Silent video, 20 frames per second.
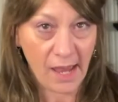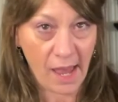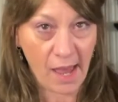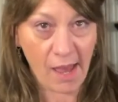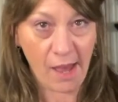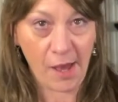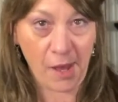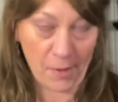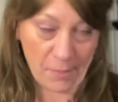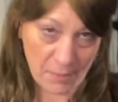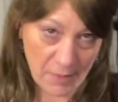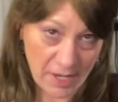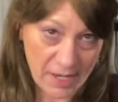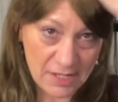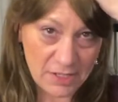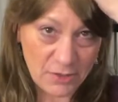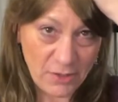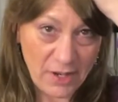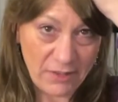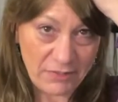Um, I
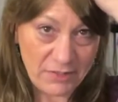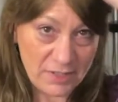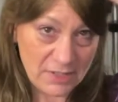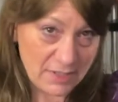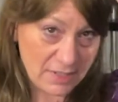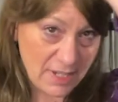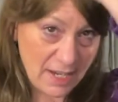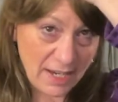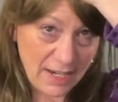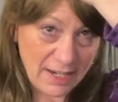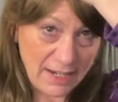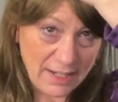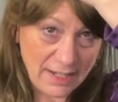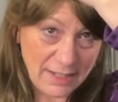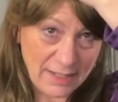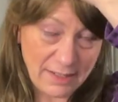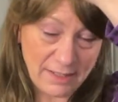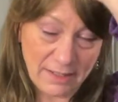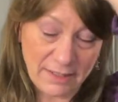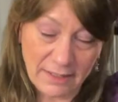do have to
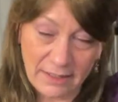say